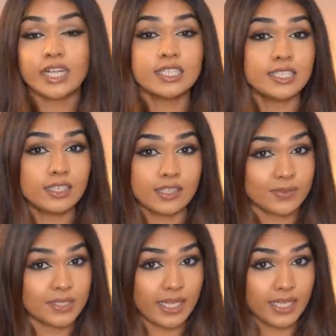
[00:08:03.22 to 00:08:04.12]
consider it
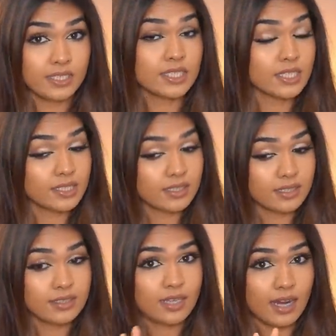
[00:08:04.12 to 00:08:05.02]
was there since
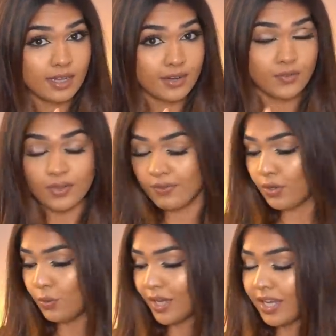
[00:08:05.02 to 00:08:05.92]
the starting of the
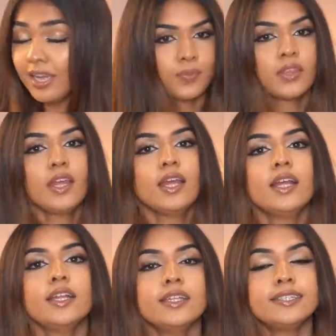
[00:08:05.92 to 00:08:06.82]
video. Okay.
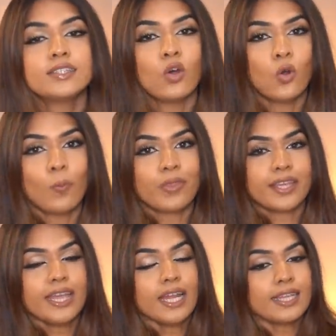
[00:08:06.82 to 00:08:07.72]
So
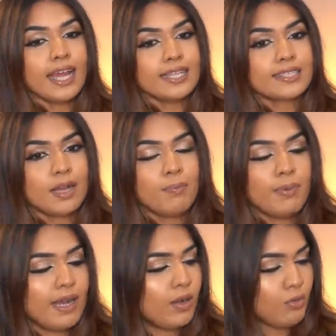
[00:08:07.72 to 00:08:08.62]
yeah, that's
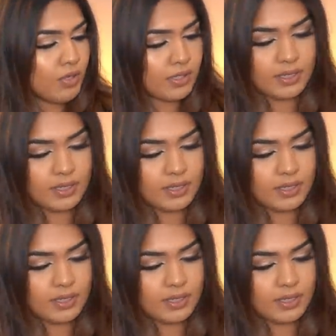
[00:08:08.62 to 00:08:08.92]
about.